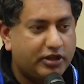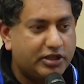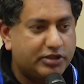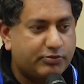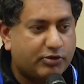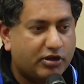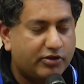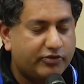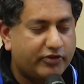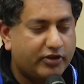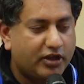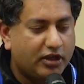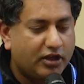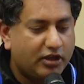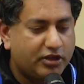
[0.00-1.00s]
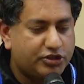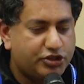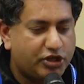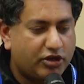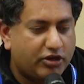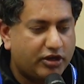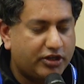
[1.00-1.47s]
as part of
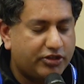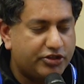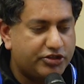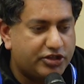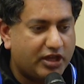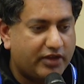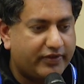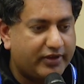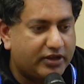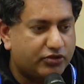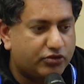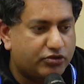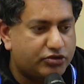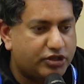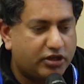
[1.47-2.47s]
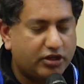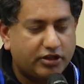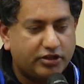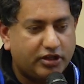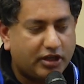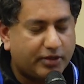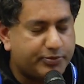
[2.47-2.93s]
sharing in the savings or sharing
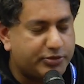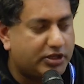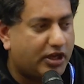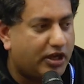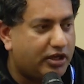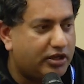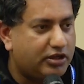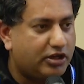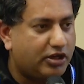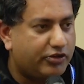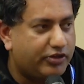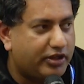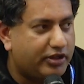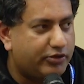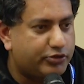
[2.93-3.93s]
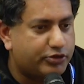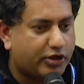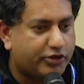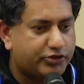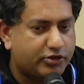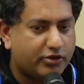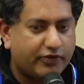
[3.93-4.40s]
in the upside, there was
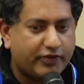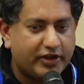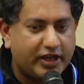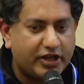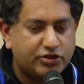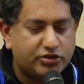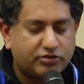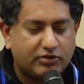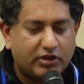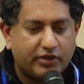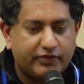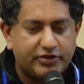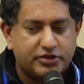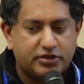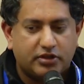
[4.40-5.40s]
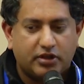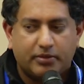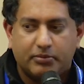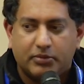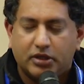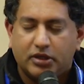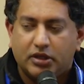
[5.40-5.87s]
also a financial relevance to
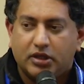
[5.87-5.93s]
them.